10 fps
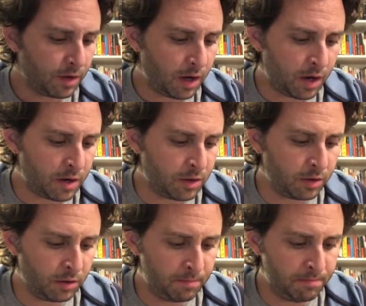I'm going to go a
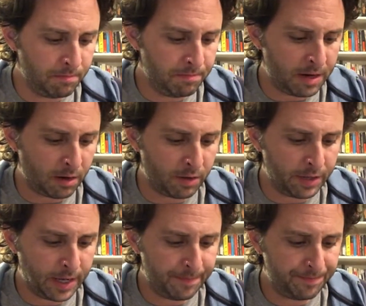little bigger on
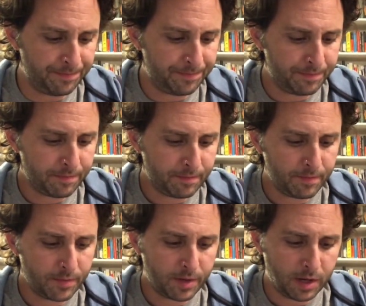that. I'm
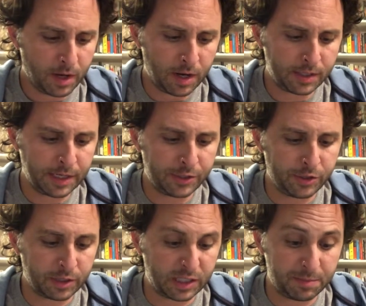going to say it's
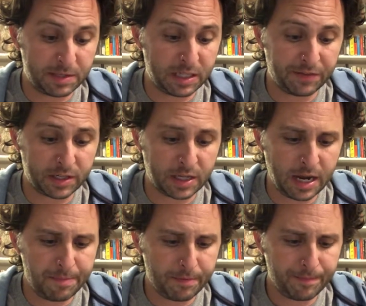using a specific
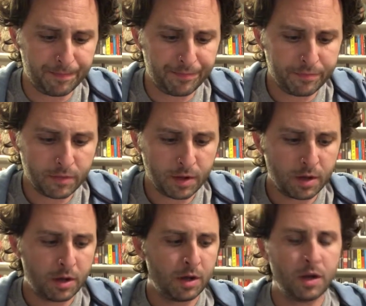type.
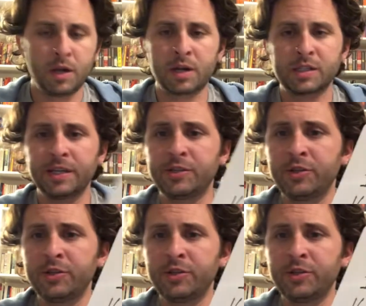I'm going to say it's